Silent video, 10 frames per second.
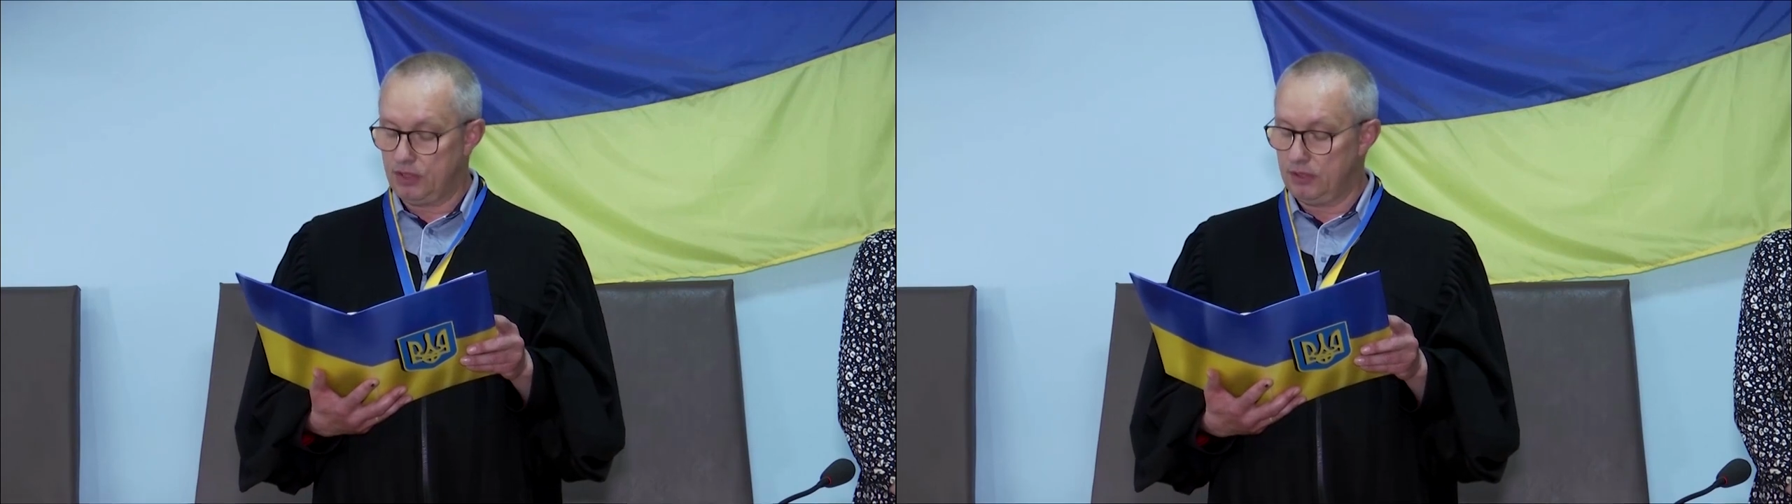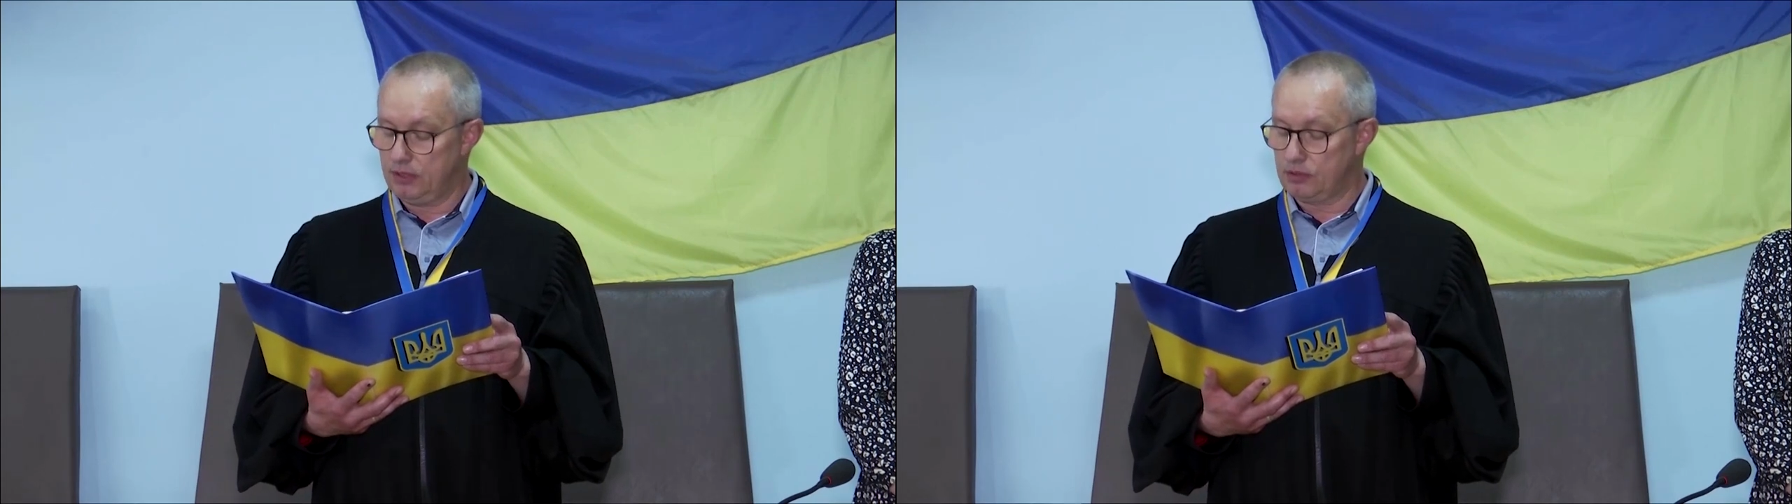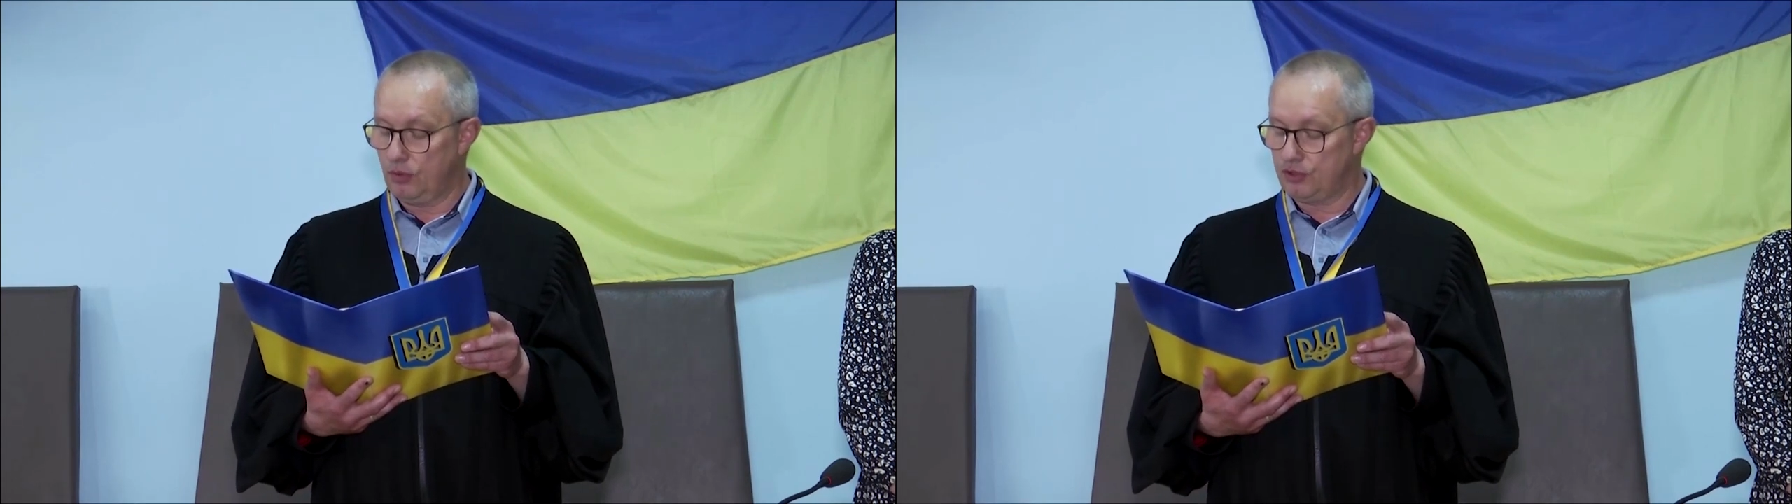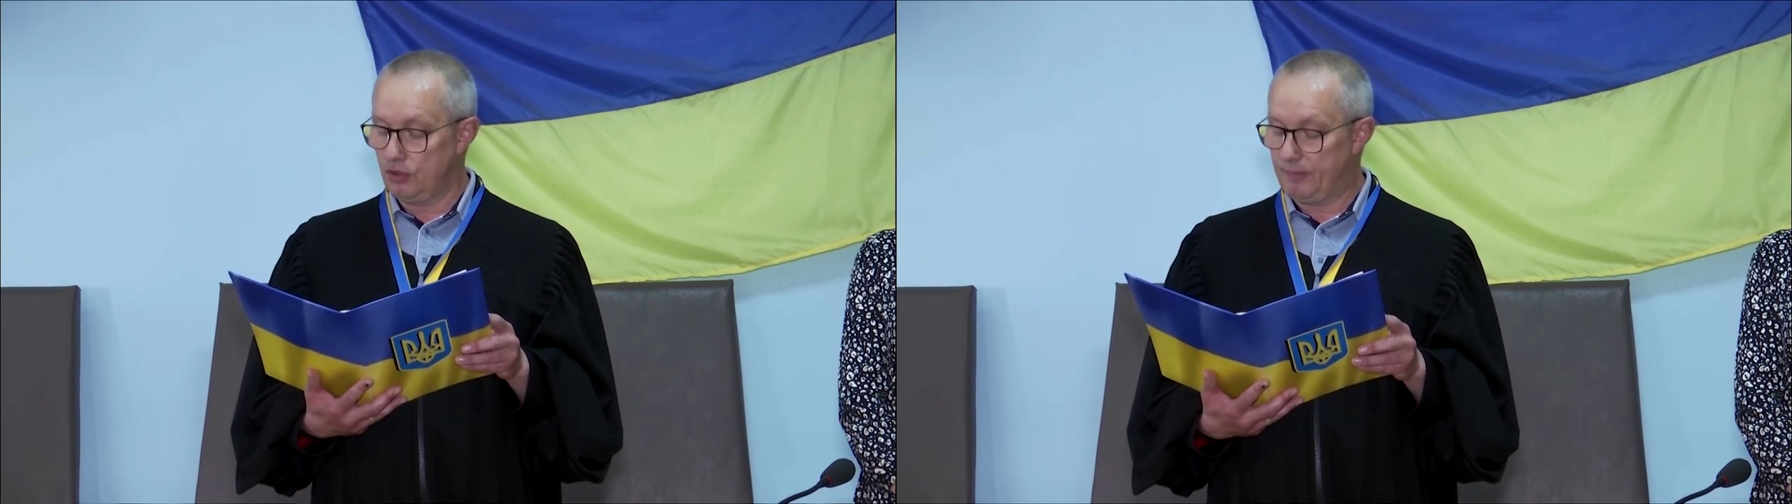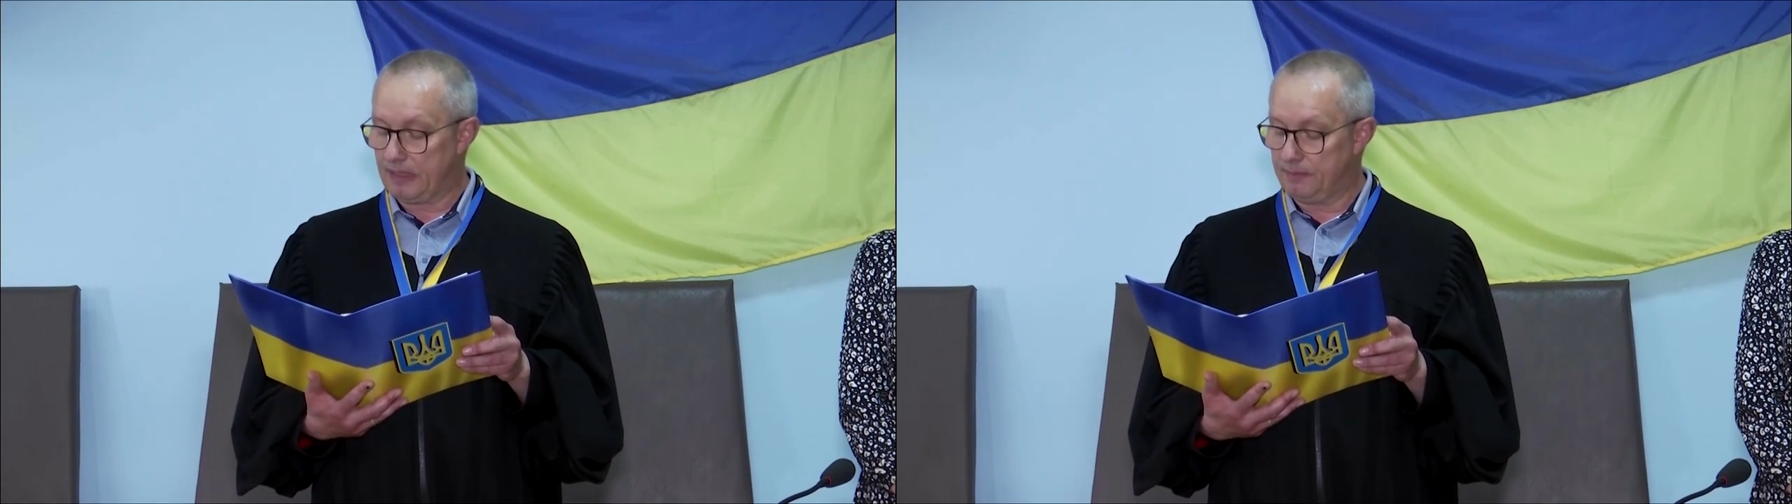to 11 and a
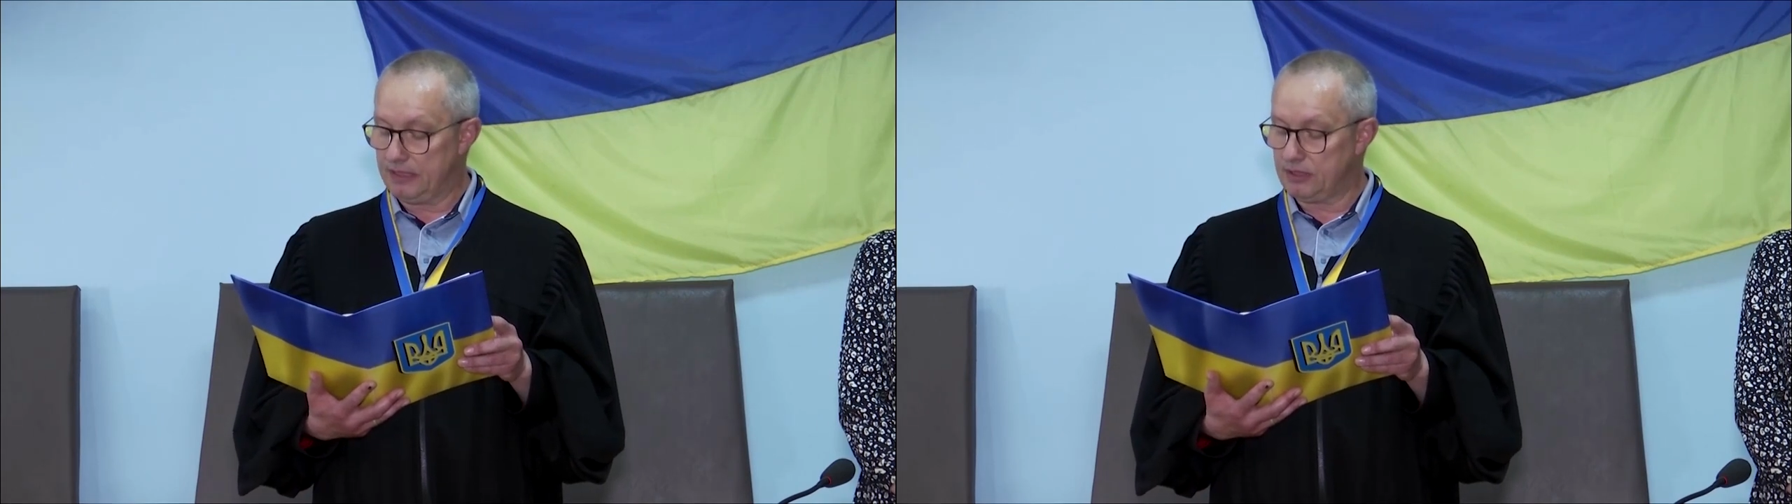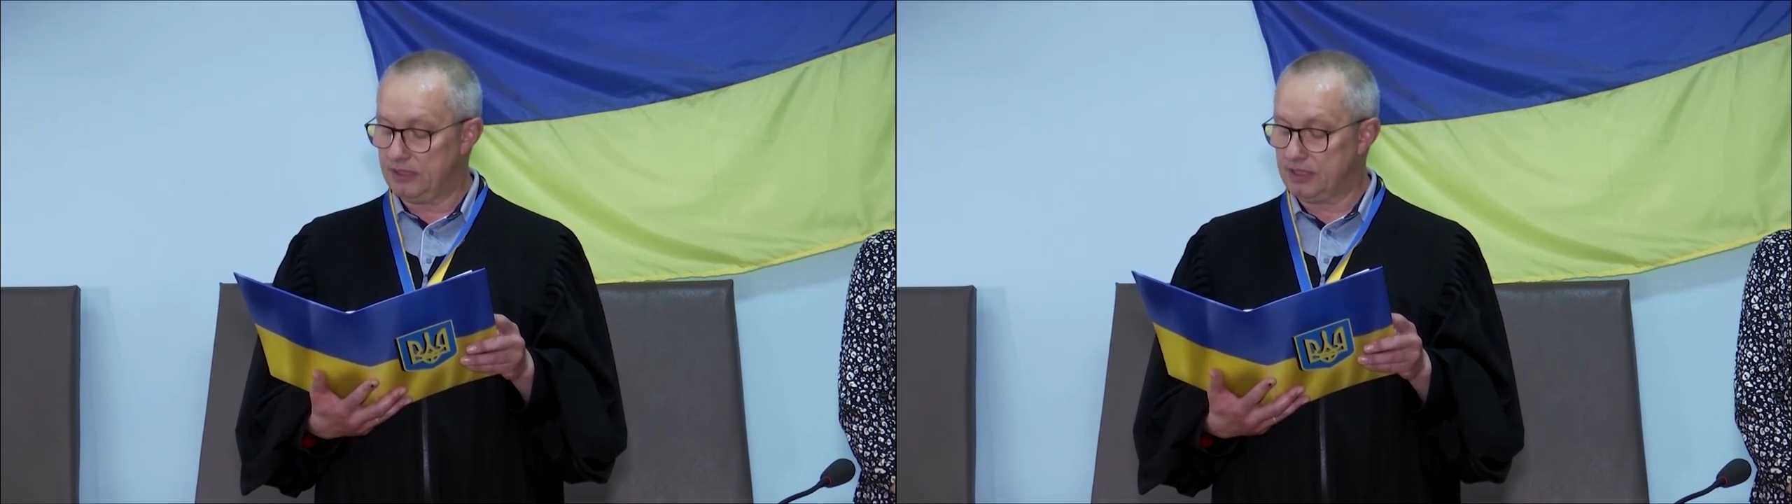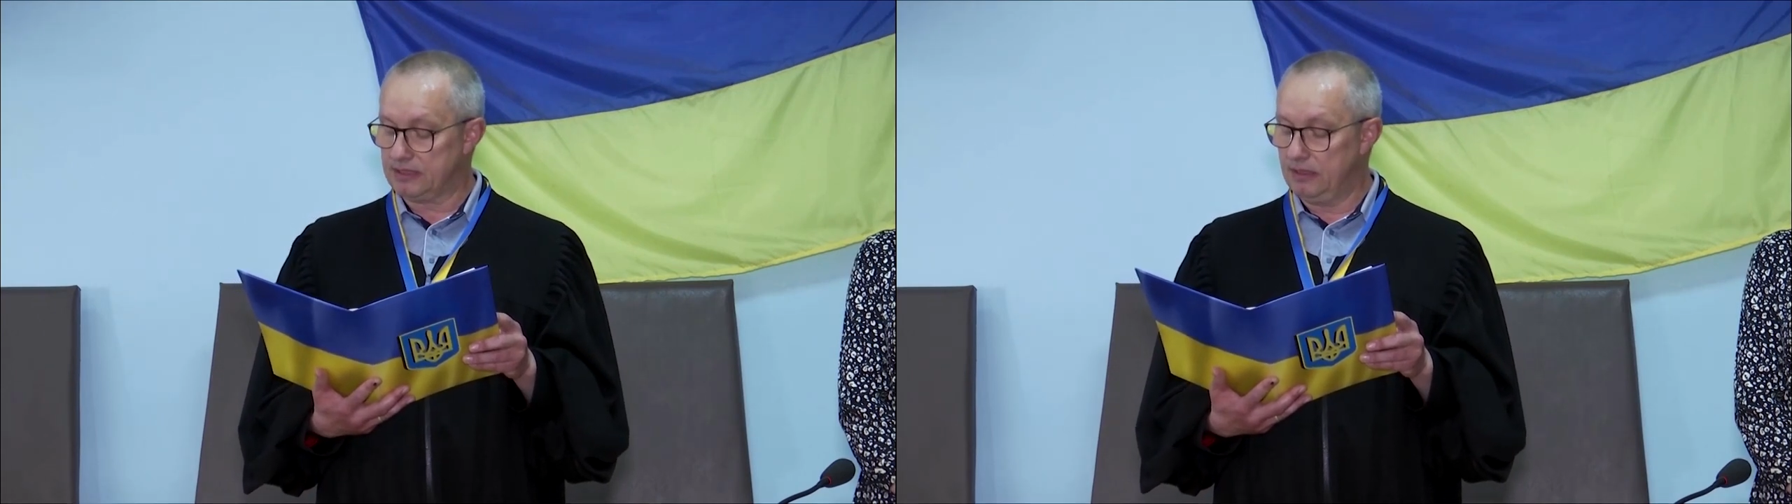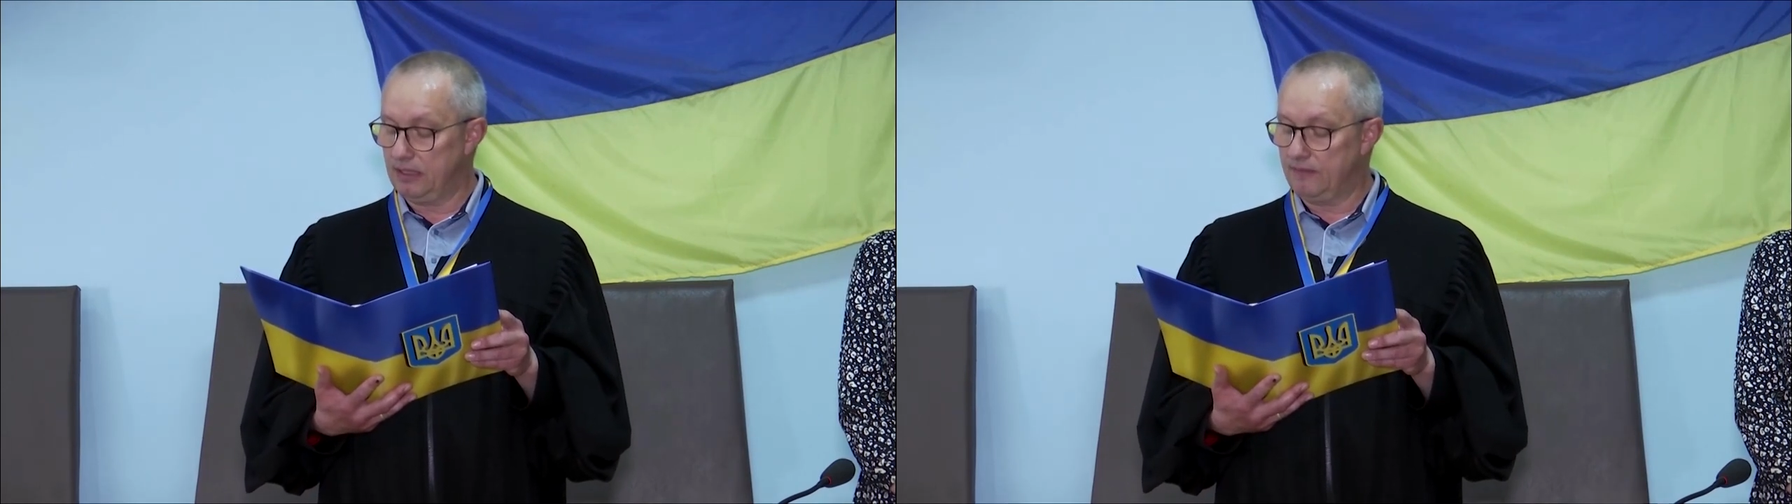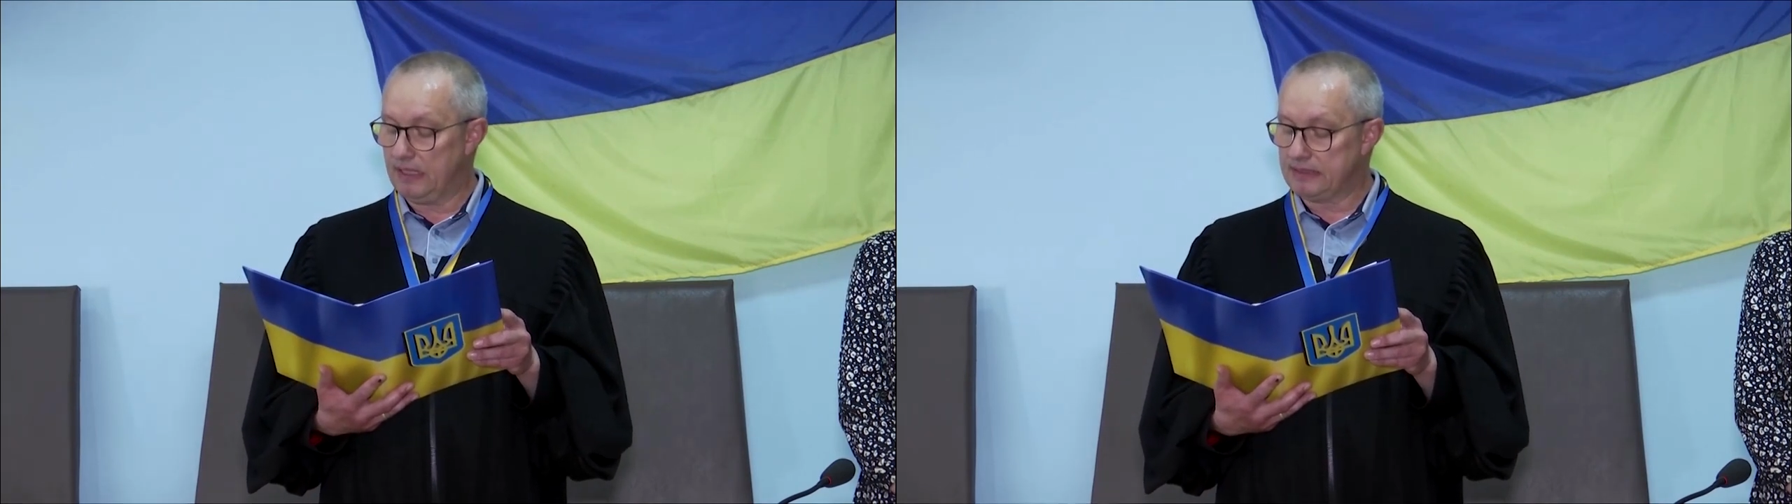half years in jail